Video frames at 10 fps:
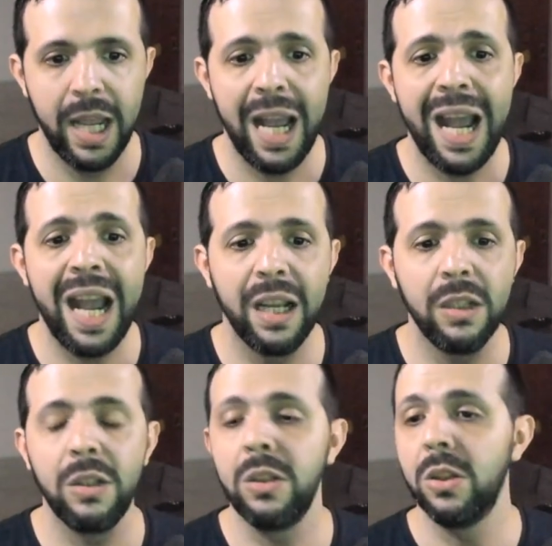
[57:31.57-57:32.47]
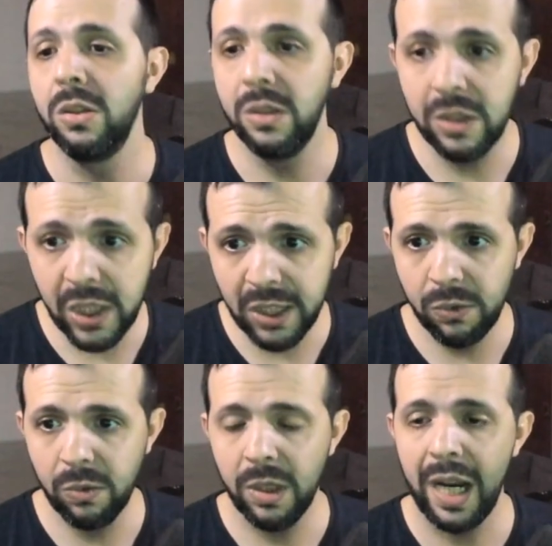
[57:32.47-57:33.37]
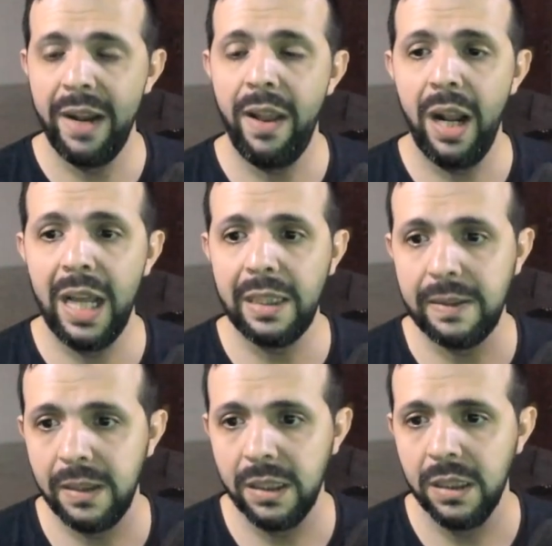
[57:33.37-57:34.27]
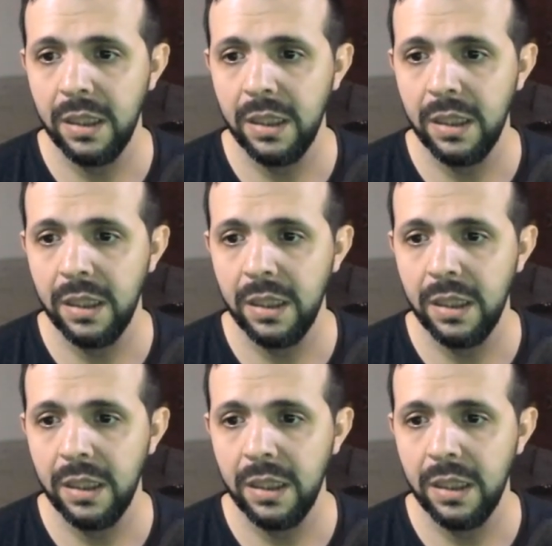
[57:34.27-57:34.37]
and continue analyzing